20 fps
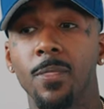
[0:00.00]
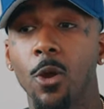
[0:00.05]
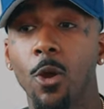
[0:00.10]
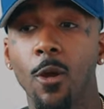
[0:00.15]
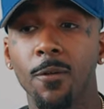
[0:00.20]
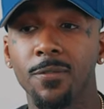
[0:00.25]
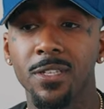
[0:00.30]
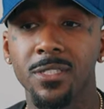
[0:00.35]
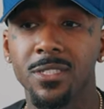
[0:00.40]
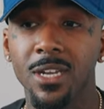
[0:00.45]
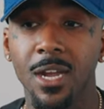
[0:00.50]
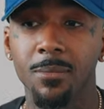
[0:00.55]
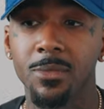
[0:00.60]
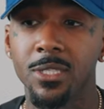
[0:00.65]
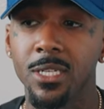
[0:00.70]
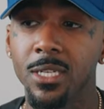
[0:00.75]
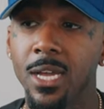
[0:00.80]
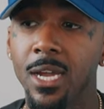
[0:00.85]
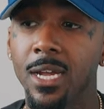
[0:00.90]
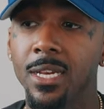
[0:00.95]
oftentimes
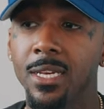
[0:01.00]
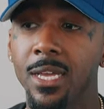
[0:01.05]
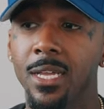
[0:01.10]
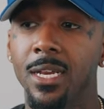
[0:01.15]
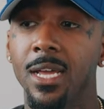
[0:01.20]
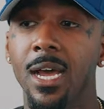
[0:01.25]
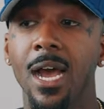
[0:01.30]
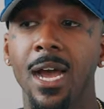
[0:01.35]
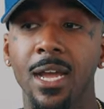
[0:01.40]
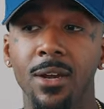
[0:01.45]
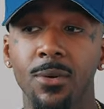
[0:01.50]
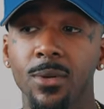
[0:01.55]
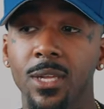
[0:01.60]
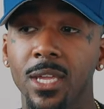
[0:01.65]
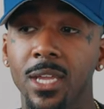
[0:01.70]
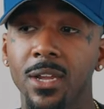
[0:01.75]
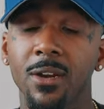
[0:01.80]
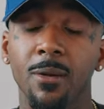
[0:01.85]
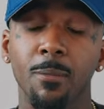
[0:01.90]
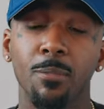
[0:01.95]
they're not that i don't
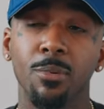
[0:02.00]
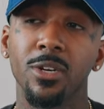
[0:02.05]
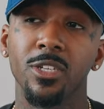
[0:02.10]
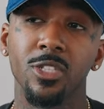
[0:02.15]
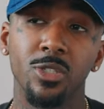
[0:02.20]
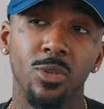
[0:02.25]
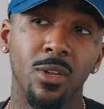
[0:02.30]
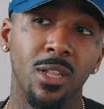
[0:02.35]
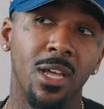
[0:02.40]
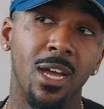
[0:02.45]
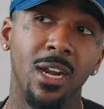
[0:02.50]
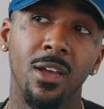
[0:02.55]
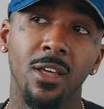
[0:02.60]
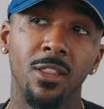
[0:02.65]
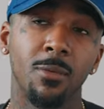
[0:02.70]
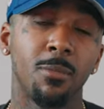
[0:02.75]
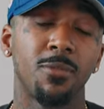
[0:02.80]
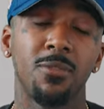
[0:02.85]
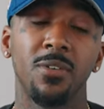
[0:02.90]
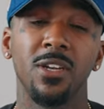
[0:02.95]
care and i'm pretty sure a lot of
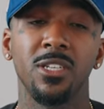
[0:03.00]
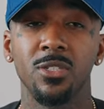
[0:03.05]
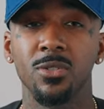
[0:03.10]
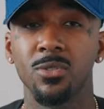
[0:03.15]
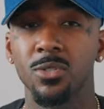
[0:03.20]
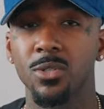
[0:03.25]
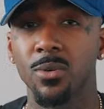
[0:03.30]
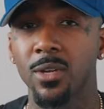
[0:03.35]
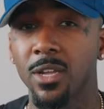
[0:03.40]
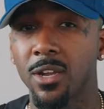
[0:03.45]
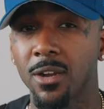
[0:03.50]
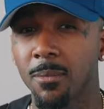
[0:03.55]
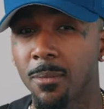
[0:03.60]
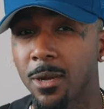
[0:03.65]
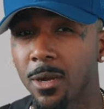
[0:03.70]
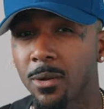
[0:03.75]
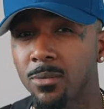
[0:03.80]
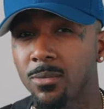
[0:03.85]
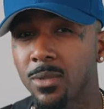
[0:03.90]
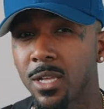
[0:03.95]
other professionals don't care
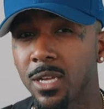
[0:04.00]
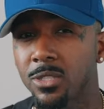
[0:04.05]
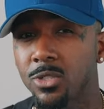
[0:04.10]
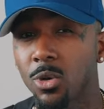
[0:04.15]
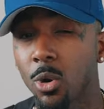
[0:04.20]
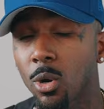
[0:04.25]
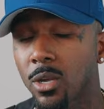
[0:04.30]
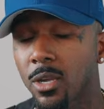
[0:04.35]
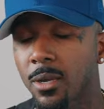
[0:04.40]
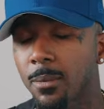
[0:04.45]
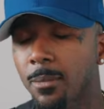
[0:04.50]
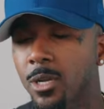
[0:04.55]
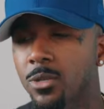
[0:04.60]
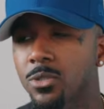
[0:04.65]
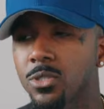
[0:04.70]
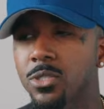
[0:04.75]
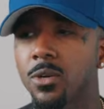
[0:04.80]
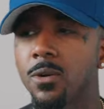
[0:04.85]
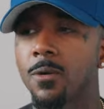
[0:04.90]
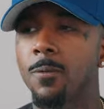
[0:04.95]
about like talking about
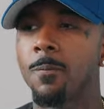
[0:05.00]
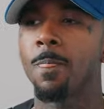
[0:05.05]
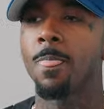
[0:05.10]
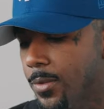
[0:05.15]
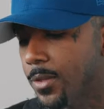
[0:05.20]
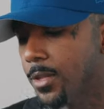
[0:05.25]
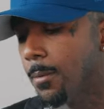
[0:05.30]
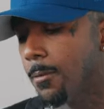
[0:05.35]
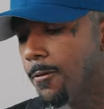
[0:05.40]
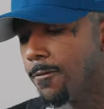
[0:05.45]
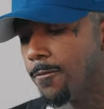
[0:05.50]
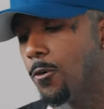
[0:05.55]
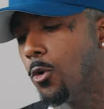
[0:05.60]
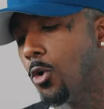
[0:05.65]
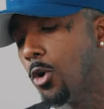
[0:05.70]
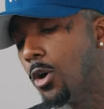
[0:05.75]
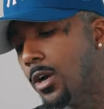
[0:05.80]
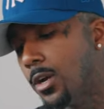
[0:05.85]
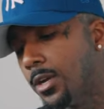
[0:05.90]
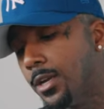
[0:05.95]
so number
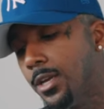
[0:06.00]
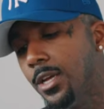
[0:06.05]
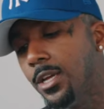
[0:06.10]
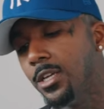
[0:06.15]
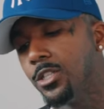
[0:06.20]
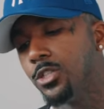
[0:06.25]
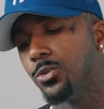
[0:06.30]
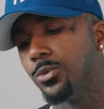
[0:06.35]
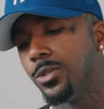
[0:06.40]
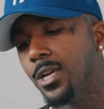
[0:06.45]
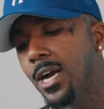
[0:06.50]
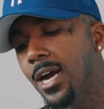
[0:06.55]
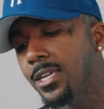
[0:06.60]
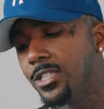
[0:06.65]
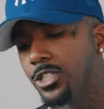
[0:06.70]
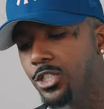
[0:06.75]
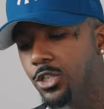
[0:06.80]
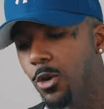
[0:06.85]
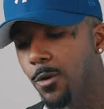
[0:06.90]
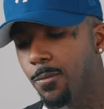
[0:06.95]
four do
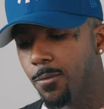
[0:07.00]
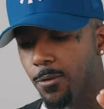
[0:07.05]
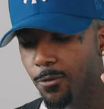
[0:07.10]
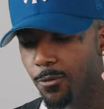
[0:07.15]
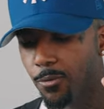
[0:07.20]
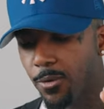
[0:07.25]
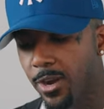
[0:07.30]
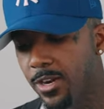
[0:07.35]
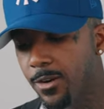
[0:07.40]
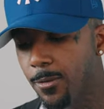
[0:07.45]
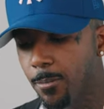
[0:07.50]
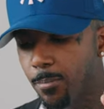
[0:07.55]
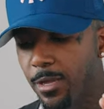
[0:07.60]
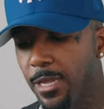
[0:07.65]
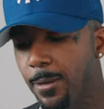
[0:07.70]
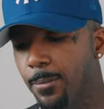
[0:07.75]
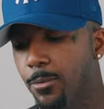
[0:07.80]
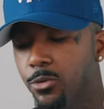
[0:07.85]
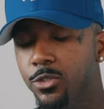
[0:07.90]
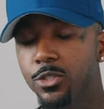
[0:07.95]
not show up with random
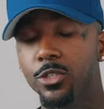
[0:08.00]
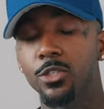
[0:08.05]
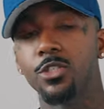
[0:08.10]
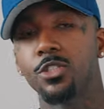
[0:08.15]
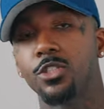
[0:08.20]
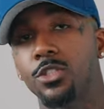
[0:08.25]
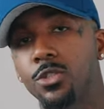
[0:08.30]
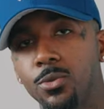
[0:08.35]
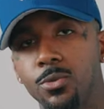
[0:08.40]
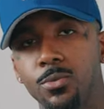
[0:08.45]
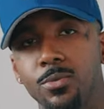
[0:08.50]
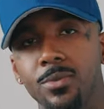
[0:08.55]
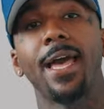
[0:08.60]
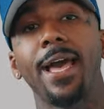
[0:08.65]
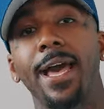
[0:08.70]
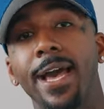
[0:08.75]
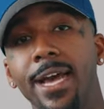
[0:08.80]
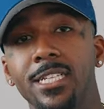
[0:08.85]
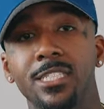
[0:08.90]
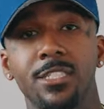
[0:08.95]
people to the shoot.
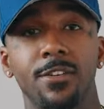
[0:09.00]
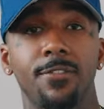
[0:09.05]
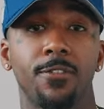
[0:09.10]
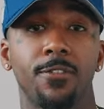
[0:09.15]
Ask